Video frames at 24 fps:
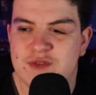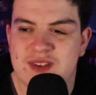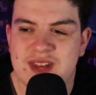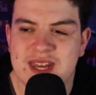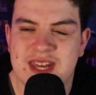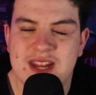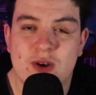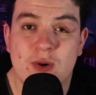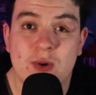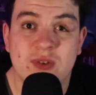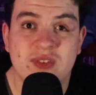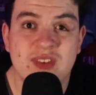
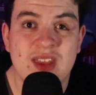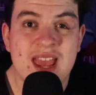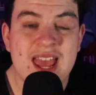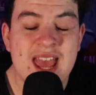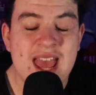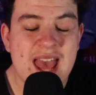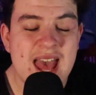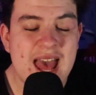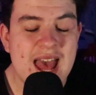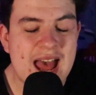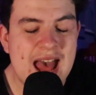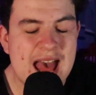videos.
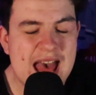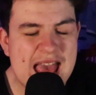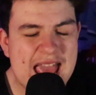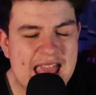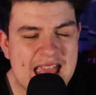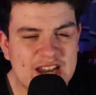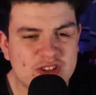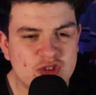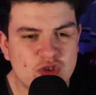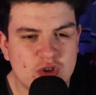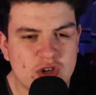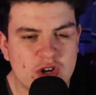
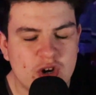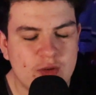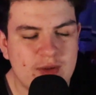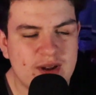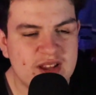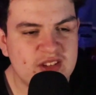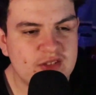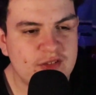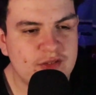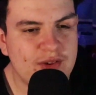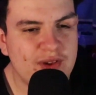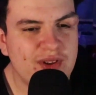Enjoy the
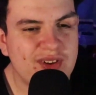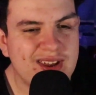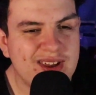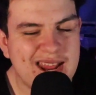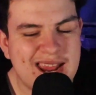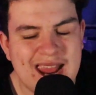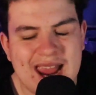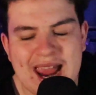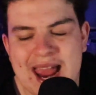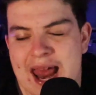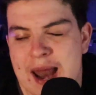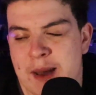rest of your
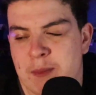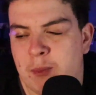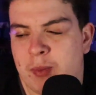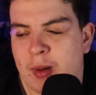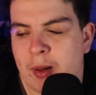day and